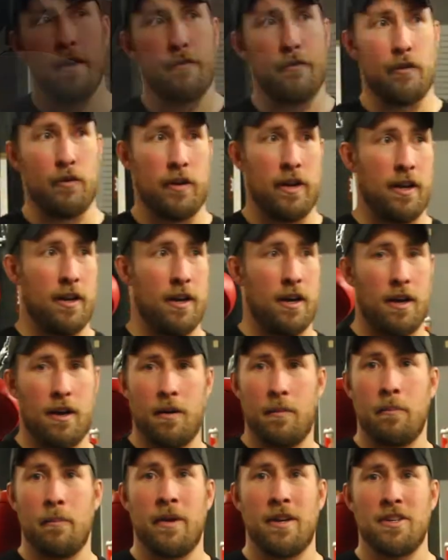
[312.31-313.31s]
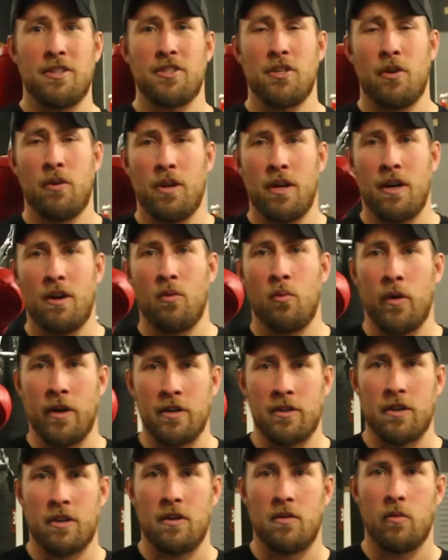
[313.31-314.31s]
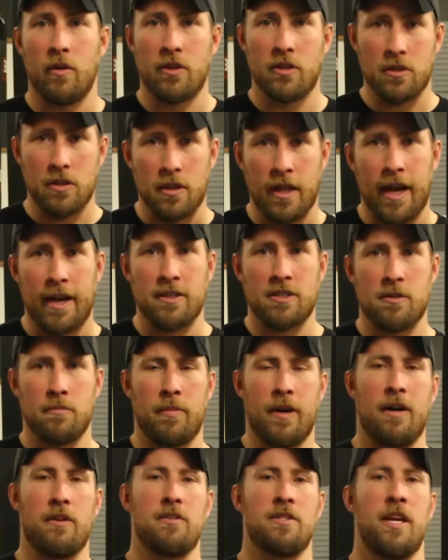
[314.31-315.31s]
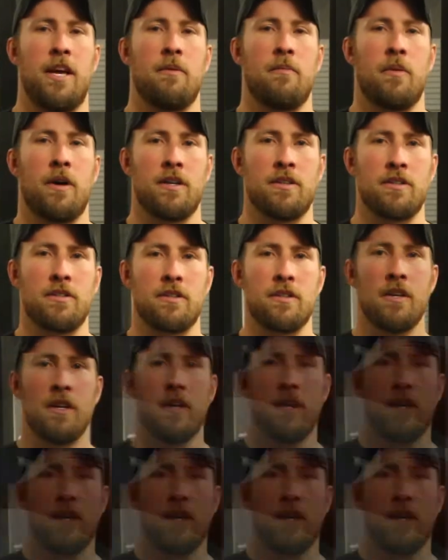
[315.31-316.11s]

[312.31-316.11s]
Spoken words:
If you're in a Minnesota winter, which lasts about 10 months,